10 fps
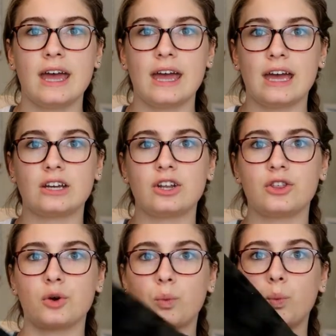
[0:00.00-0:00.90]
and
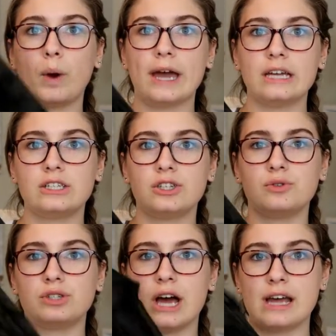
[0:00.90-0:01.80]
they're way too
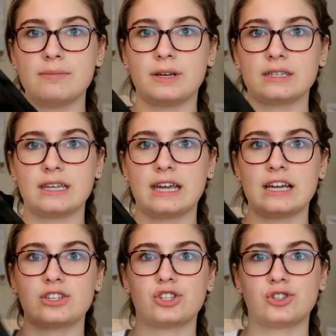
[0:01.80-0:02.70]
tight because they
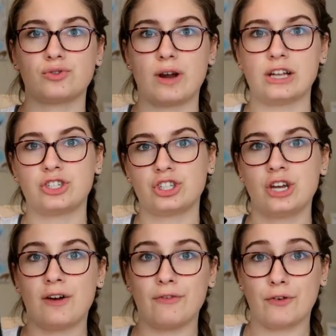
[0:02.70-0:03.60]
can't stretch
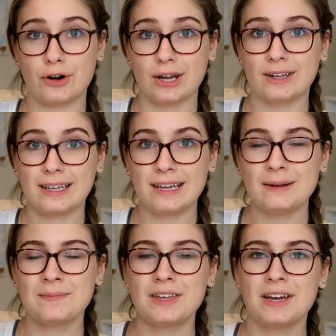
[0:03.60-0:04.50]
vertically.